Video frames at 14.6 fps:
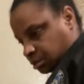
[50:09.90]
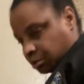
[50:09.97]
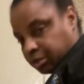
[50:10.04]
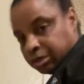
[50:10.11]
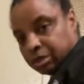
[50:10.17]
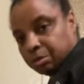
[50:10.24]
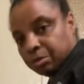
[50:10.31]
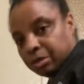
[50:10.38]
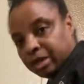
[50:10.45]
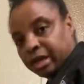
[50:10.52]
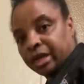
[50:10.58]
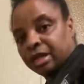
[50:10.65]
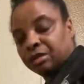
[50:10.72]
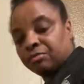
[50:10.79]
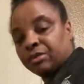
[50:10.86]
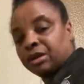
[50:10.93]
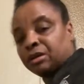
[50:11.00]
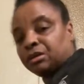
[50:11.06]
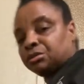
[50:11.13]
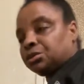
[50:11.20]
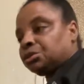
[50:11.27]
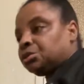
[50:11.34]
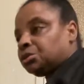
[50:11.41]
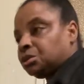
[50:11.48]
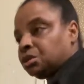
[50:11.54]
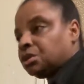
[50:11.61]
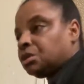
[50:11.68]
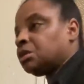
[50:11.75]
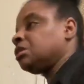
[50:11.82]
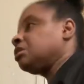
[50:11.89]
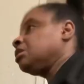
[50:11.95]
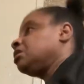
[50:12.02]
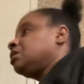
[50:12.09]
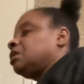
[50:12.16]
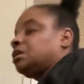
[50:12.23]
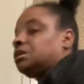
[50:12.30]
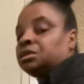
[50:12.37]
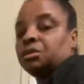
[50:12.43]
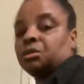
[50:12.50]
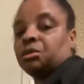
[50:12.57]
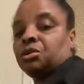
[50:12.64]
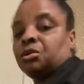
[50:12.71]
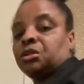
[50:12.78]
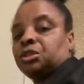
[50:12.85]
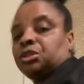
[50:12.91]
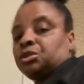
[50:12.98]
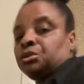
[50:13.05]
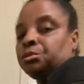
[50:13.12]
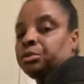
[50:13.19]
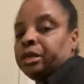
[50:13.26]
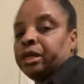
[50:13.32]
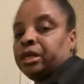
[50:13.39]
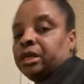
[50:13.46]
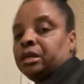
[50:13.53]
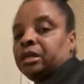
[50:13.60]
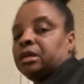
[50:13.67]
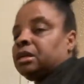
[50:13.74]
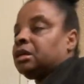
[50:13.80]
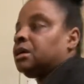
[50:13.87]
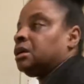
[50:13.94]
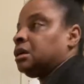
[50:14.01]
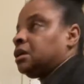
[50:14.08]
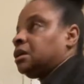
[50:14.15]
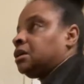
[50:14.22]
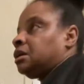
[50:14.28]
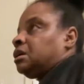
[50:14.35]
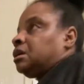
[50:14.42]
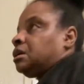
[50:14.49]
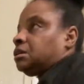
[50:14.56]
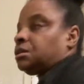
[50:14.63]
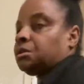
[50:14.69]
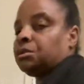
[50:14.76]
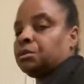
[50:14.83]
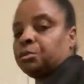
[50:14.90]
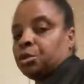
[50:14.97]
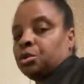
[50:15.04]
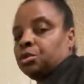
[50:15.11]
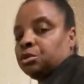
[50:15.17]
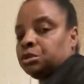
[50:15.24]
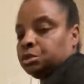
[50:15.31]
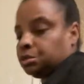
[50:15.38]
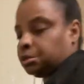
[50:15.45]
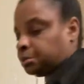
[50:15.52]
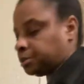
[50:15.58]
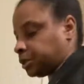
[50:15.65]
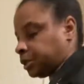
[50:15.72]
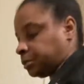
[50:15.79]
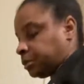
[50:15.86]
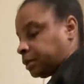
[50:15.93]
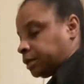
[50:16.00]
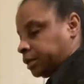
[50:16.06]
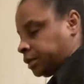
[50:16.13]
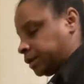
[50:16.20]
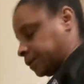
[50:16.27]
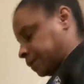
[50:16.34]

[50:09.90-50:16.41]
with some land around you, it's gonna cost you a penny. It's gonna cost you a pretty penny.